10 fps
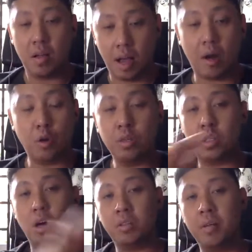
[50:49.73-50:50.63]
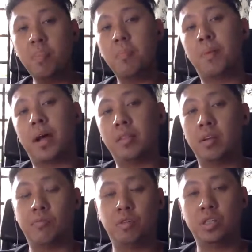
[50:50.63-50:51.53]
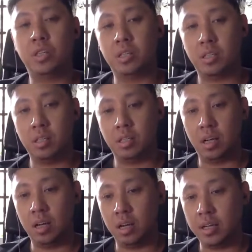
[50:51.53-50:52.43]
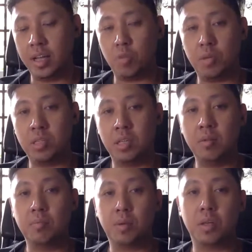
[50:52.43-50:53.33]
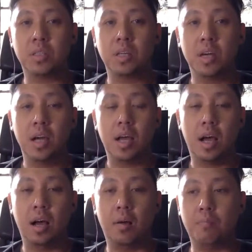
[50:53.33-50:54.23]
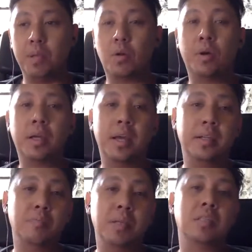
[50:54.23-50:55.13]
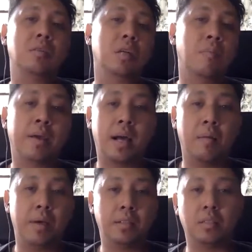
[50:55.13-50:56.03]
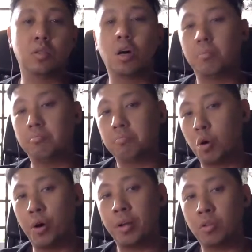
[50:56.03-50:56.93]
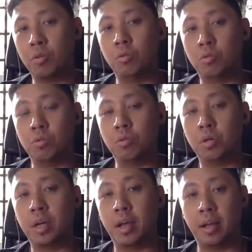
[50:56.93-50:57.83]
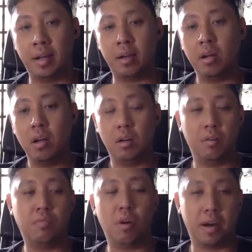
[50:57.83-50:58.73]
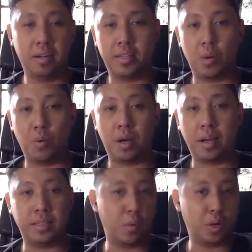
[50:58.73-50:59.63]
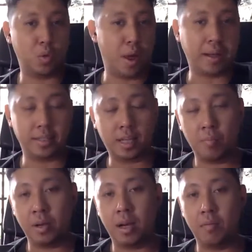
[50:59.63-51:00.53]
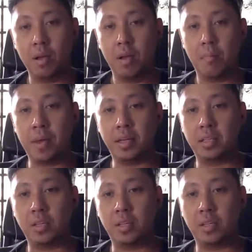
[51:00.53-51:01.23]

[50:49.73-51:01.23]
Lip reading: although it's locked in, but I think the future is still yet to be seen, because Bitcoin Cash may still come back up as the top coin to look at, and then the fork and Sedgwick 2X is coming up may actually